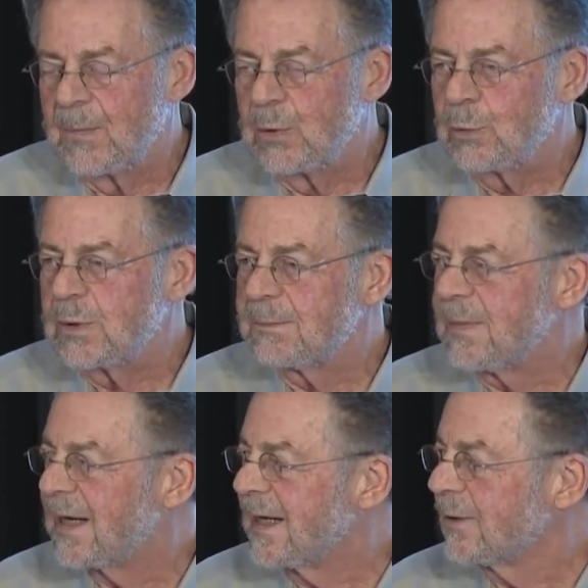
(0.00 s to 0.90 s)
do them
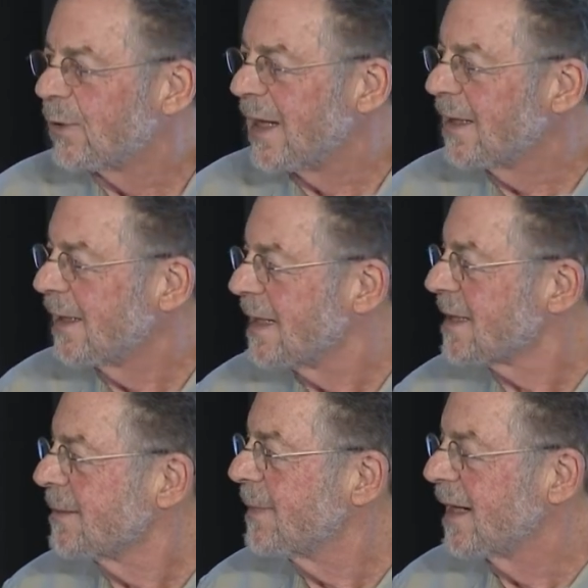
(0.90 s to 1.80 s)
by, to analyze
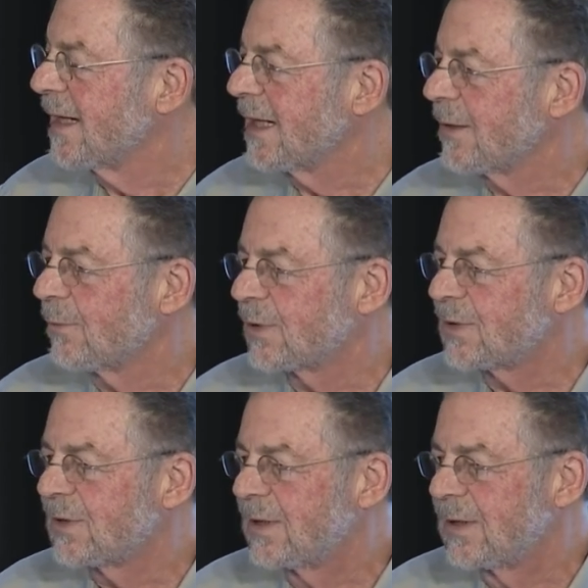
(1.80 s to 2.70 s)
them by hand was